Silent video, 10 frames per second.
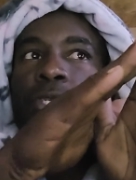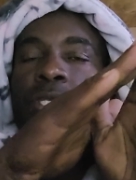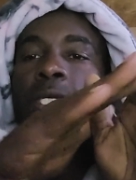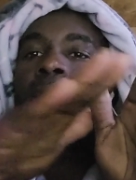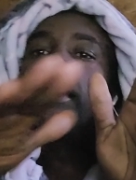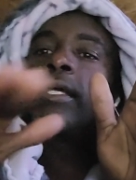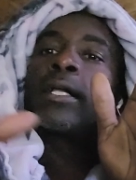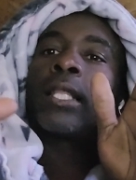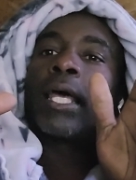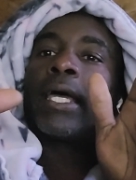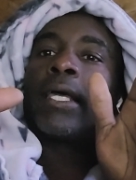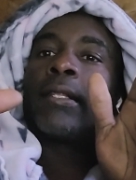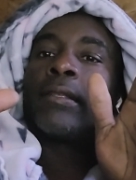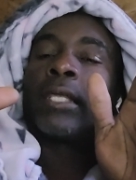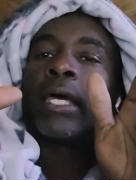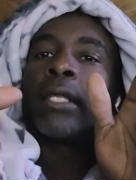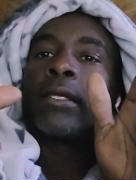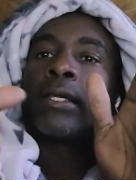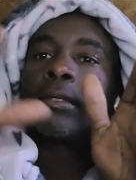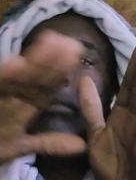sealing clay that
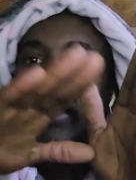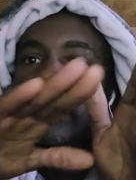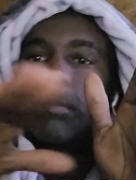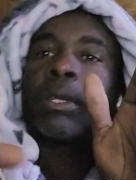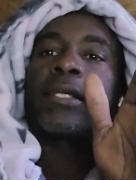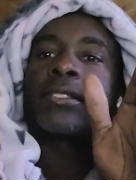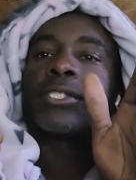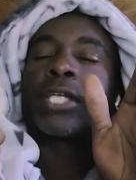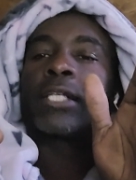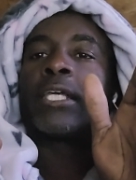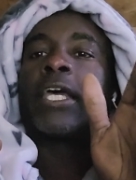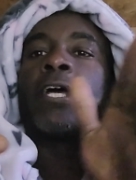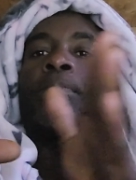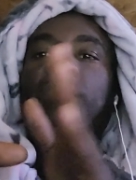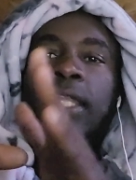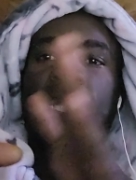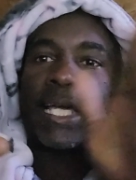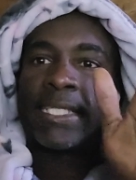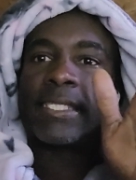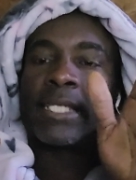makes it past the check dam,
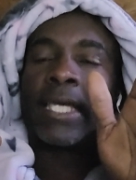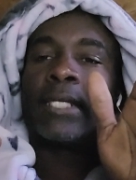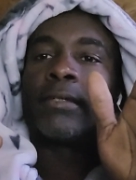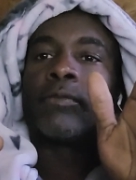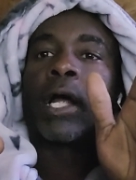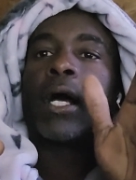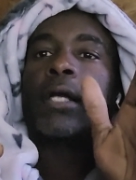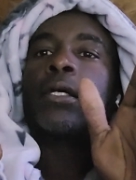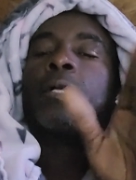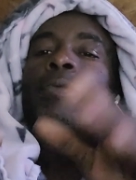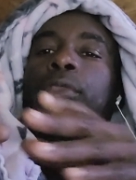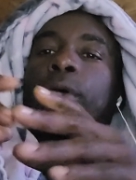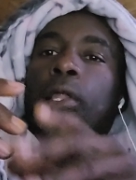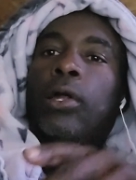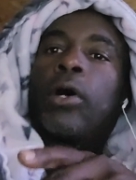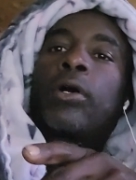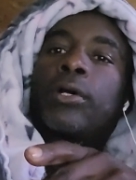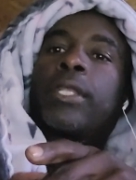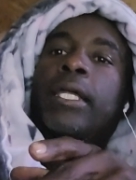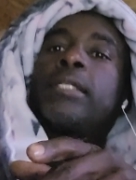less sand and rock, the
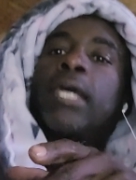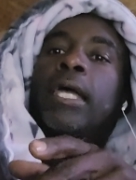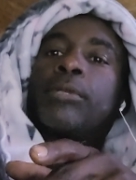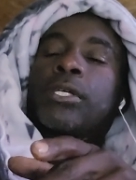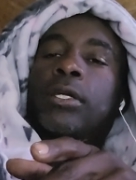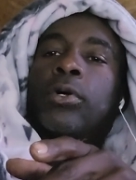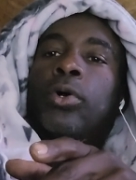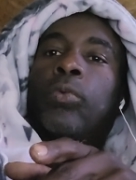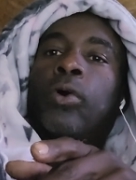longer that dam is going to hold